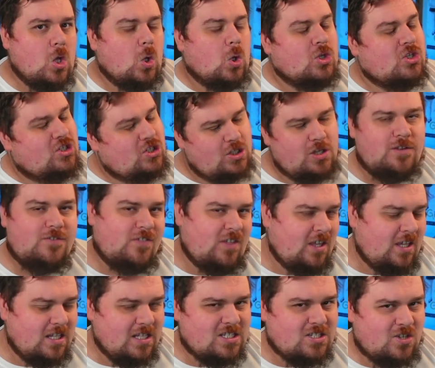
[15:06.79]
Or do you
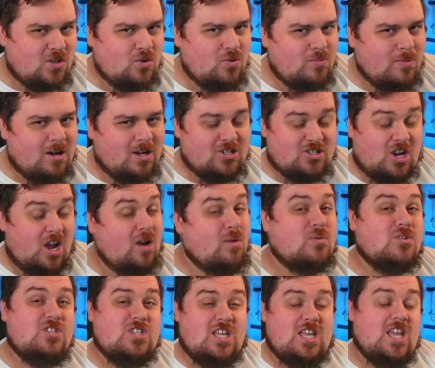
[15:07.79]
think it's too much? I
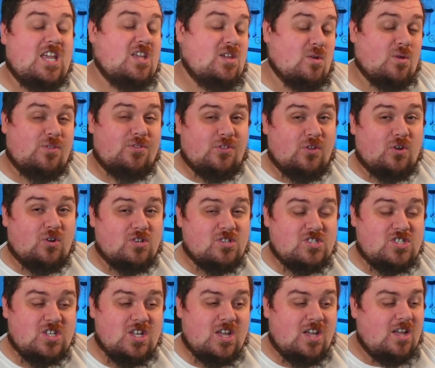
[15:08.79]
want to hear your
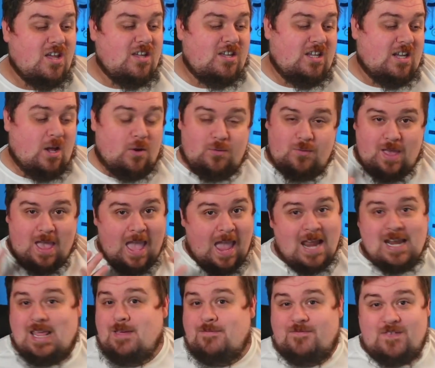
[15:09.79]
thoughts. You know,
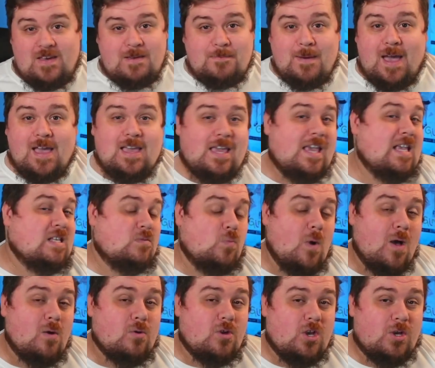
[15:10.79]
any feedback is
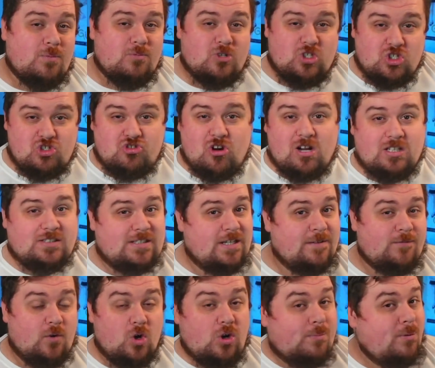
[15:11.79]
welcome,
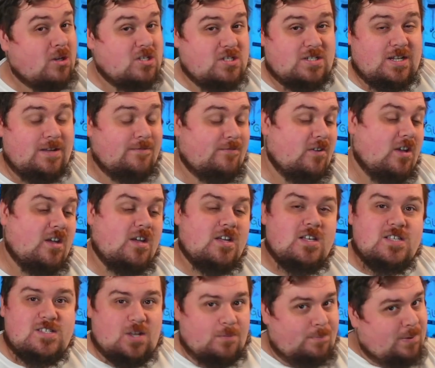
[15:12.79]
constructive or positive.
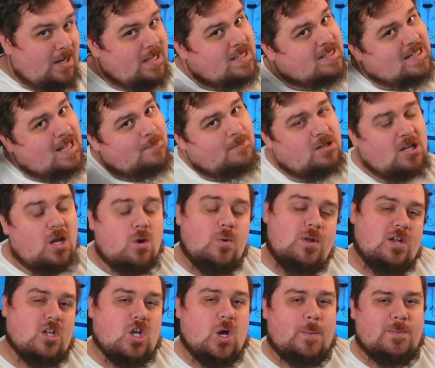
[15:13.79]
So please let me know
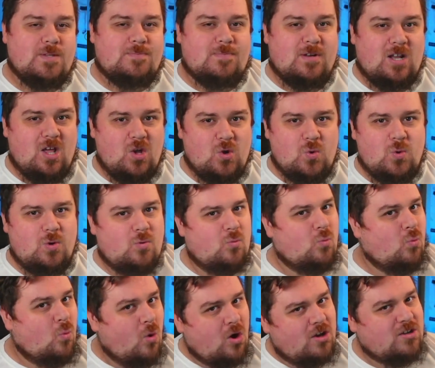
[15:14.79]
in the comments below
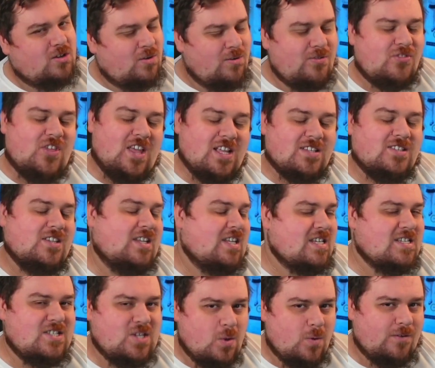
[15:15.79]
what you think to
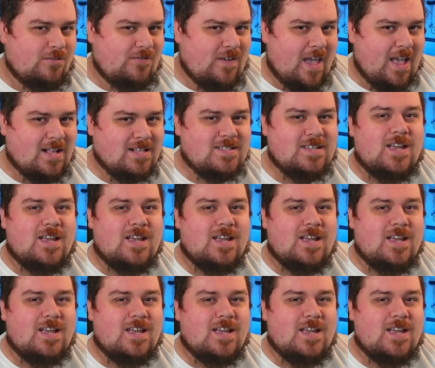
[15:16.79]
these new effects.